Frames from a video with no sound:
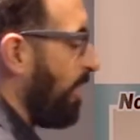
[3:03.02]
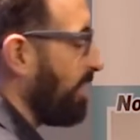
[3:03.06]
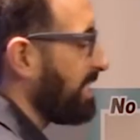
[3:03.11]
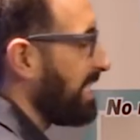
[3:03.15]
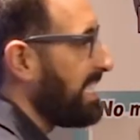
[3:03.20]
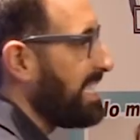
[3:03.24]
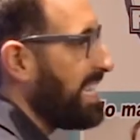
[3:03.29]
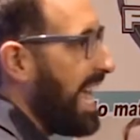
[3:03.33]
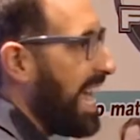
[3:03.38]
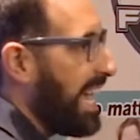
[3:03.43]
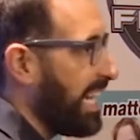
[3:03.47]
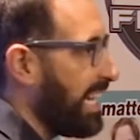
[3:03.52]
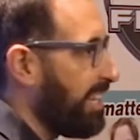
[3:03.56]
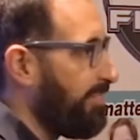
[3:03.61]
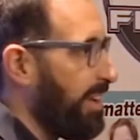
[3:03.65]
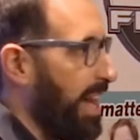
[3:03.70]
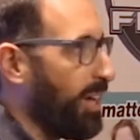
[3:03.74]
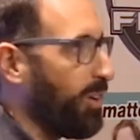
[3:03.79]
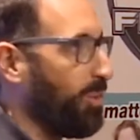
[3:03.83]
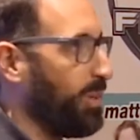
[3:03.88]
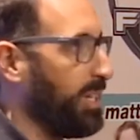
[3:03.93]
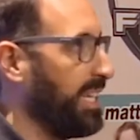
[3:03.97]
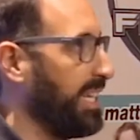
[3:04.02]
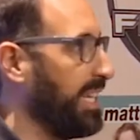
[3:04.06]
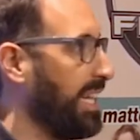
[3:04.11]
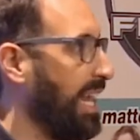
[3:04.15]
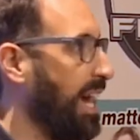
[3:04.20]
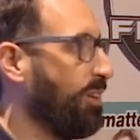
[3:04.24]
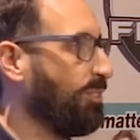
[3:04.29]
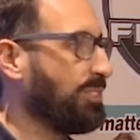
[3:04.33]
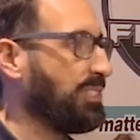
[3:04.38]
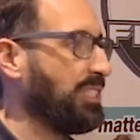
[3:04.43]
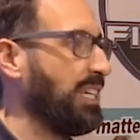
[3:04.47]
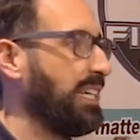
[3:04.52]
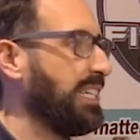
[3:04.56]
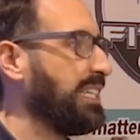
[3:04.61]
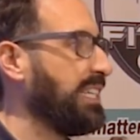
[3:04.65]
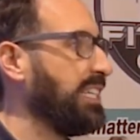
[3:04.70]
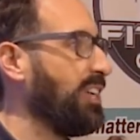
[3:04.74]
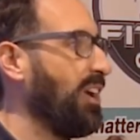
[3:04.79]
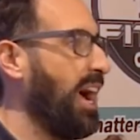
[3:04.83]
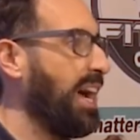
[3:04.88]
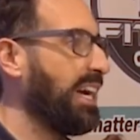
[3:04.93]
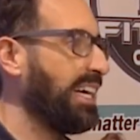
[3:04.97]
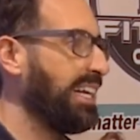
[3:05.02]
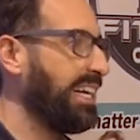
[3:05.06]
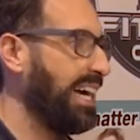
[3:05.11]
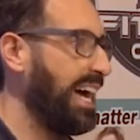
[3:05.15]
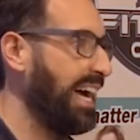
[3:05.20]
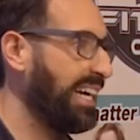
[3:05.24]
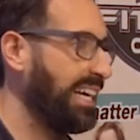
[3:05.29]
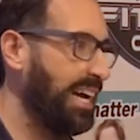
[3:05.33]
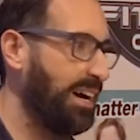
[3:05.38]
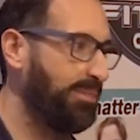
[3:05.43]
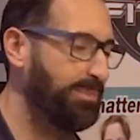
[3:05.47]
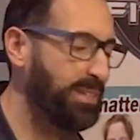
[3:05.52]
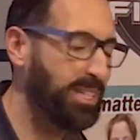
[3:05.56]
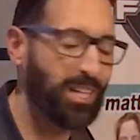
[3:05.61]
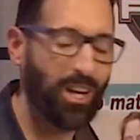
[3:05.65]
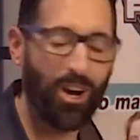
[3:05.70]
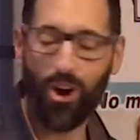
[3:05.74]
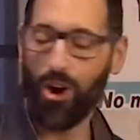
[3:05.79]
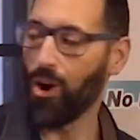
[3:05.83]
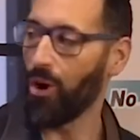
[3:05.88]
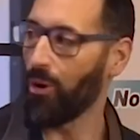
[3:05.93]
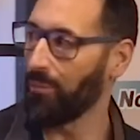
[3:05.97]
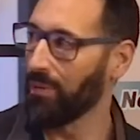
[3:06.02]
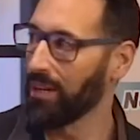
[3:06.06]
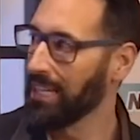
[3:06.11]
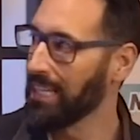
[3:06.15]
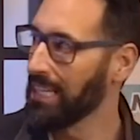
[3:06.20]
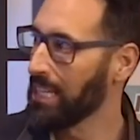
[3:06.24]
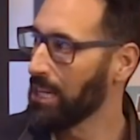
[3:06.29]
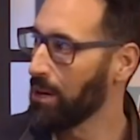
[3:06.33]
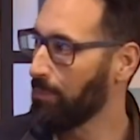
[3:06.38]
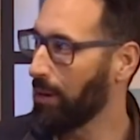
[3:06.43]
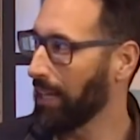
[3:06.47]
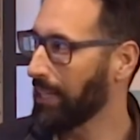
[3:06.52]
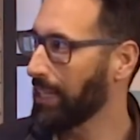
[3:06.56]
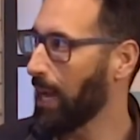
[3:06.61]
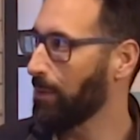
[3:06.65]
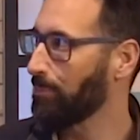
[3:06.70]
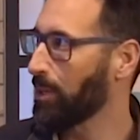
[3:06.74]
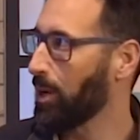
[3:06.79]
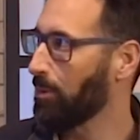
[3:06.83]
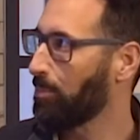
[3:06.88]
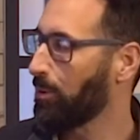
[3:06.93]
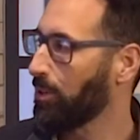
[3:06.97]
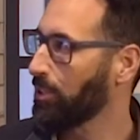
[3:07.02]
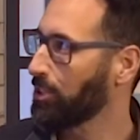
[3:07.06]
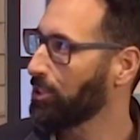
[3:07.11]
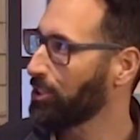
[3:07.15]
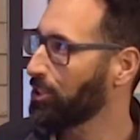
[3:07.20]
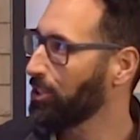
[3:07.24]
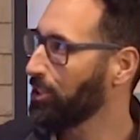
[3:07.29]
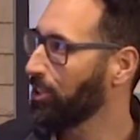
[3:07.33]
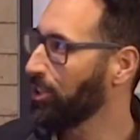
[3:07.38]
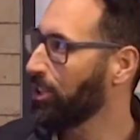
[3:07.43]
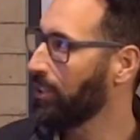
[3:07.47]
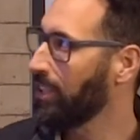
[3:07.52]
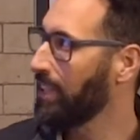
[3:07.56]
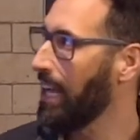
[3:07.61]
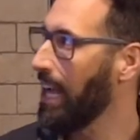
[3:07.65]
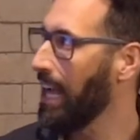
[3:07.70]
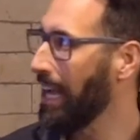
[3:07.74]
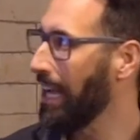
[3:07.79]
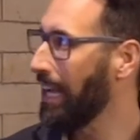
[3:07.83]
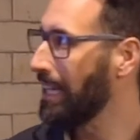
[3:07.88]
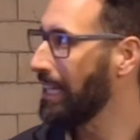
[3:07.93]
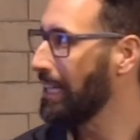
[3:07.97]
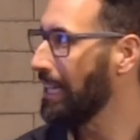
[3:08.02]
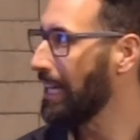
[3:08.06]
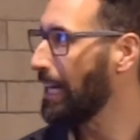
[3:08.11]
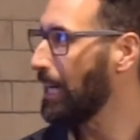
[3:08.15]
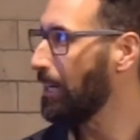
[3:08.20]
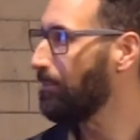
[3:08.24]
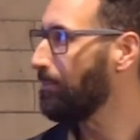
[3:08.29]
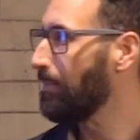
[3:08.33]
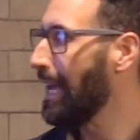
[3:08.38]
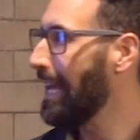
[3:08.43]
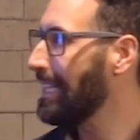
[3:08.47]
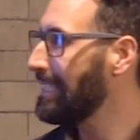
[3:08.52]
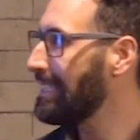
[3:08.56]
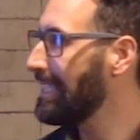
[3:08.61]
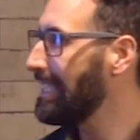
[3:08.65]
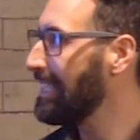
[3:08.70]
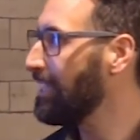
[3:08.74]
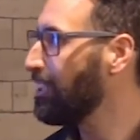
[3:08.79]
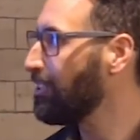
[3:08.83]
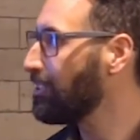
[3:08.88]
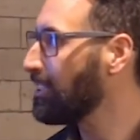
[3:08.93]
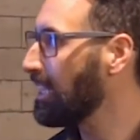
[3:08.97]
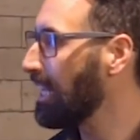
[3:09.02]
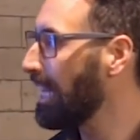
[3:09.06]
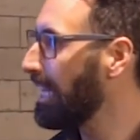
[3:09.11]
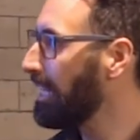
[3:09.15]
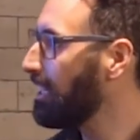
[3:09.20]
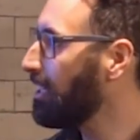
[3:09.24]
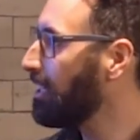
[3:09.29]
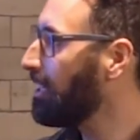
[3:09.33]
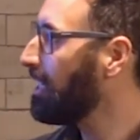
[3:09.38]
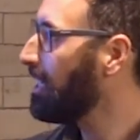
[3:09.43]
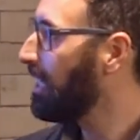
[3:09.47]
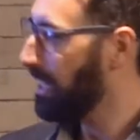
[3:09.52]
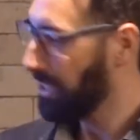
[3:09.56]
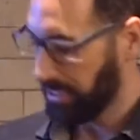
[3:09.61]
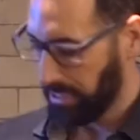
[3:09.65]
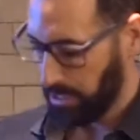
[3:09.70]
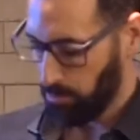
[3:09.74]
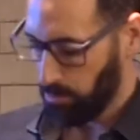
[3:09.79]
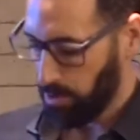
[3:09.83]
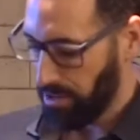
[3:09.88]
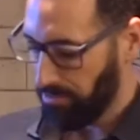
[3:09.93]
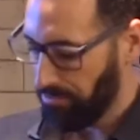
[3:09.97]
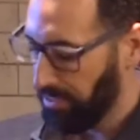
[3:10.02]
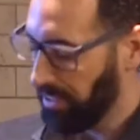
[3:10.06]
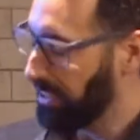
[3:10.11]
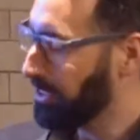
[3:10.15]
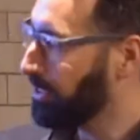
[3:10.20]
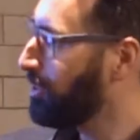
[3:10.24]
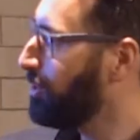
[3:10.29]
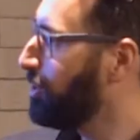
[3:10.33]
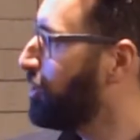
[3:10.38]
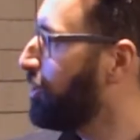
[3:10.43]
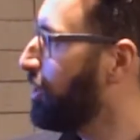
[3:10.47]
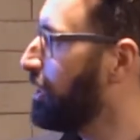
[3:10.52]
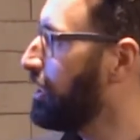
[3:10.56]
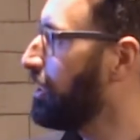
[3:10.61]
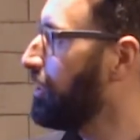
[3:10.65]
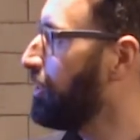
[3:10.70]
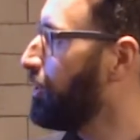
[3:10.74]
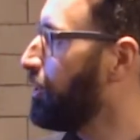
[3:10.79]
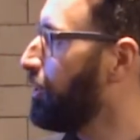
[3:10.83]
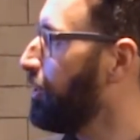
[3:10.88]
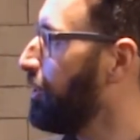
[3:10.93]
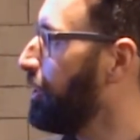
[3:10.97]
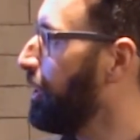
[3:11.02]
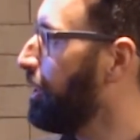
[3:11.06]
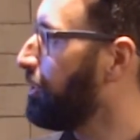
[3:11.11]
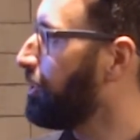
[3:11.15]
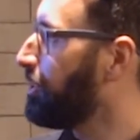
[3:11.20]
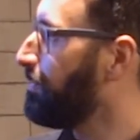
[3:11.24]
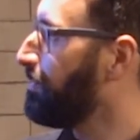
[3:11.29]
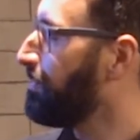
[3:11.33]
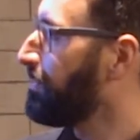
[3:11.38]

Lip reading: was in negative equity, and I was like, I'm going to go home. But I kept on pursuing, and 18 years later, Jim White Fitness Nutrition Studios.